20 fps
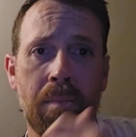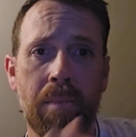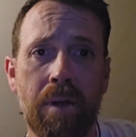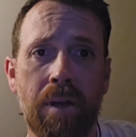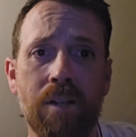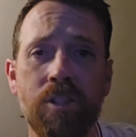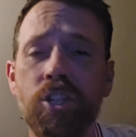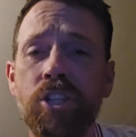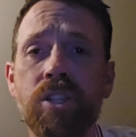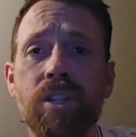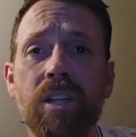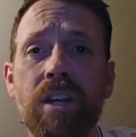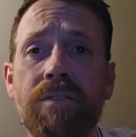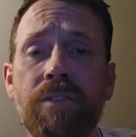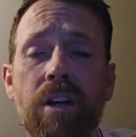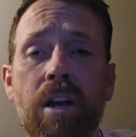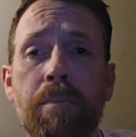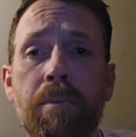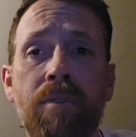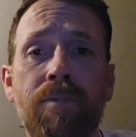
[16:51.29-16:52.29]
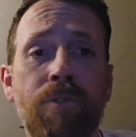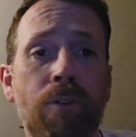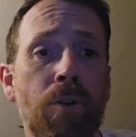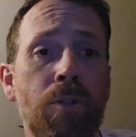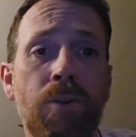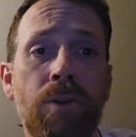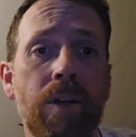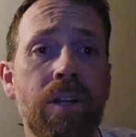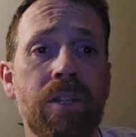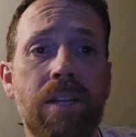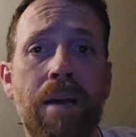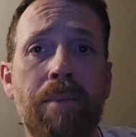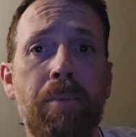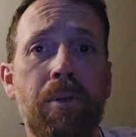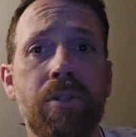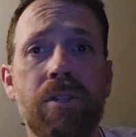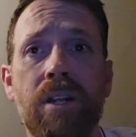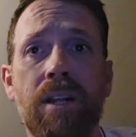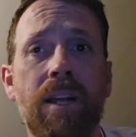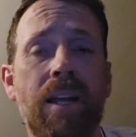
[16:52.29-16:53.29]
And just to give a couple further
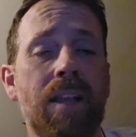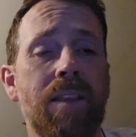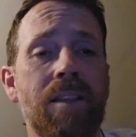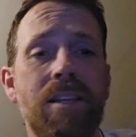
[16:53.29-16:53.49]
examples, and again,